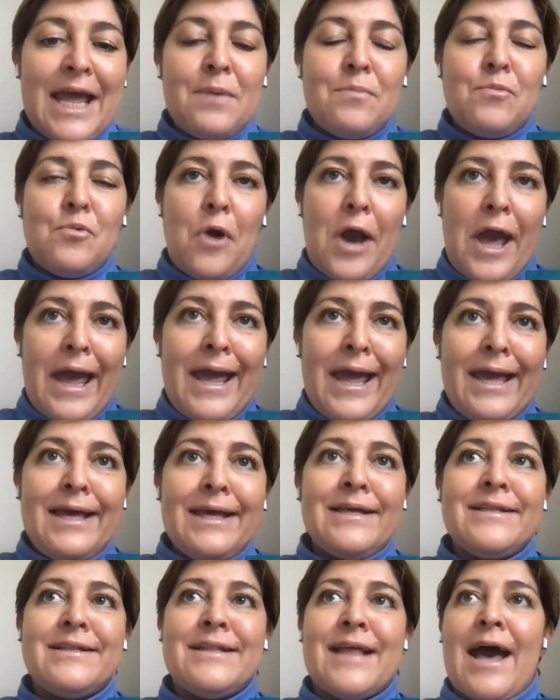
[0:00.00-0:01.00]
same
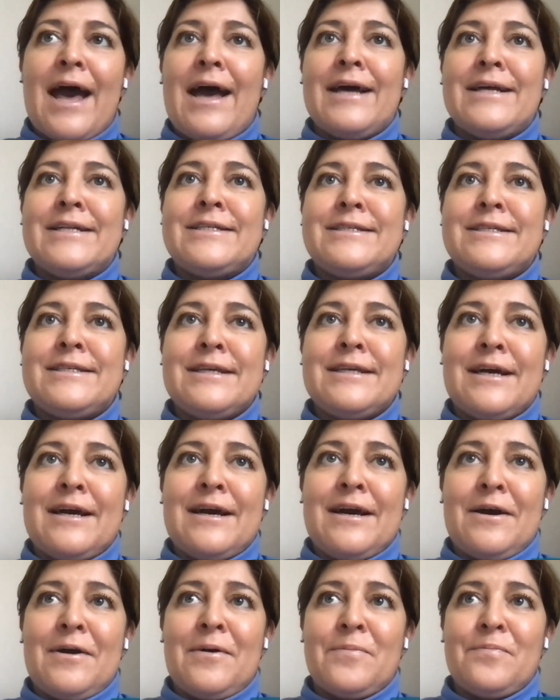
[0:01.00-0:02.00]
way that
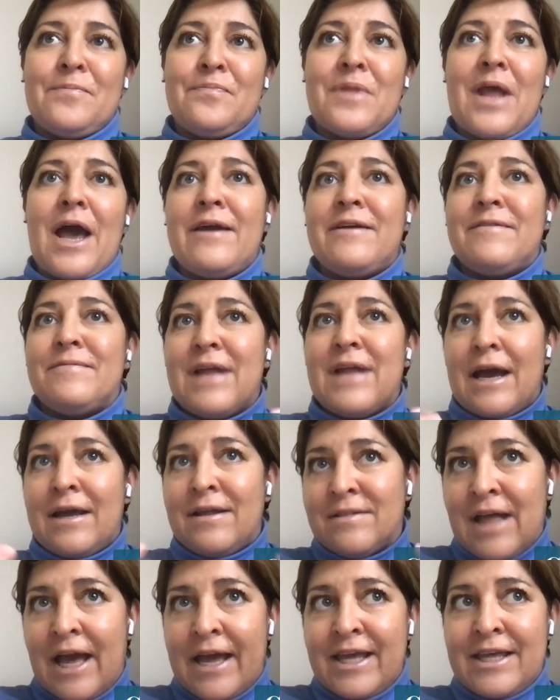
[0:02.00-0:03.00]

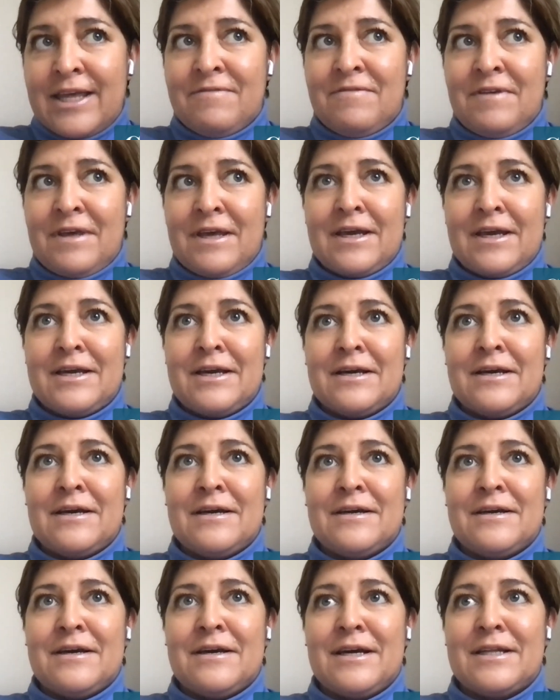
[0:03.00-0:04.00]
I like giving
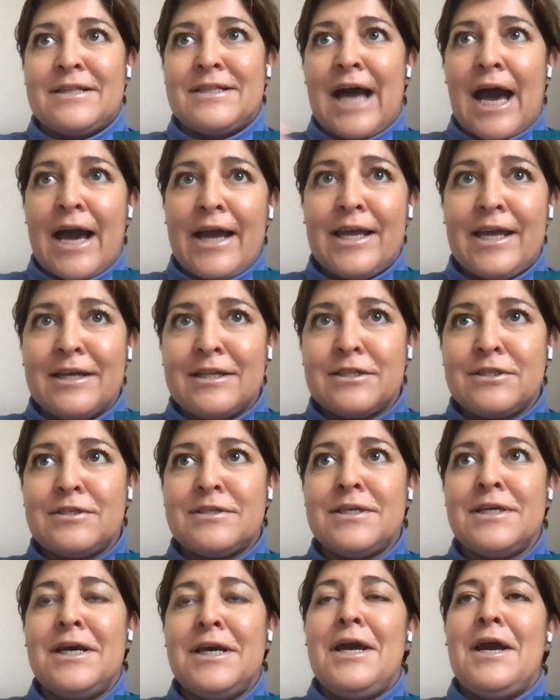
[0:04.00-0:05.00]
a diet
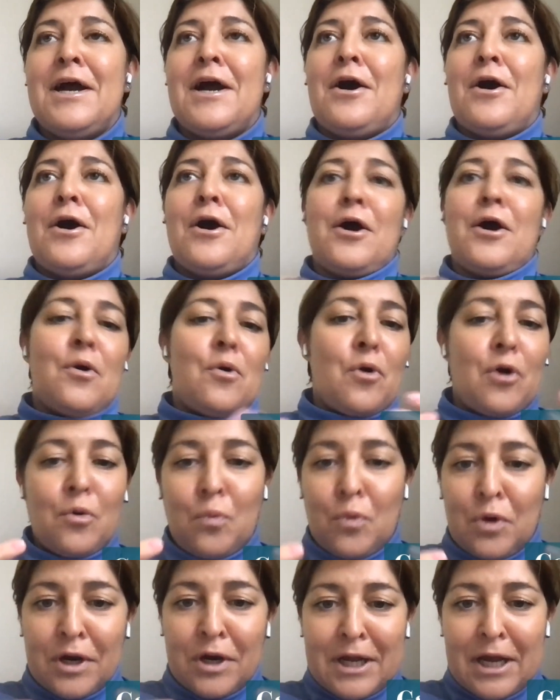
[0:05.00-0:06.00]
or a
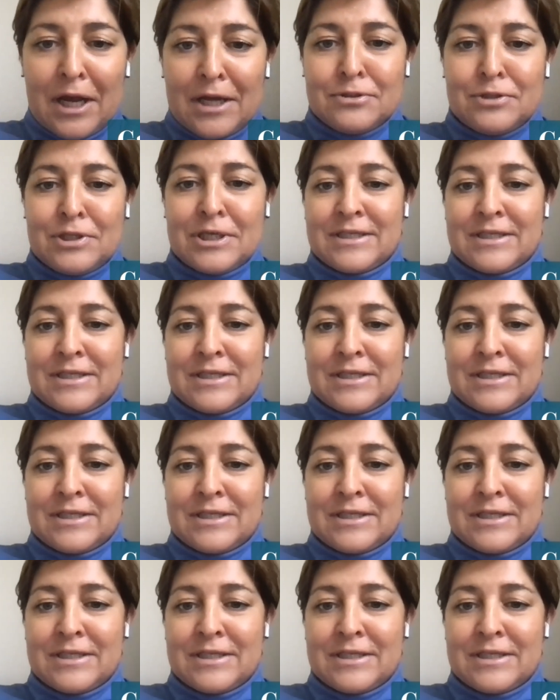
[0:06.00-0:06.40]
workout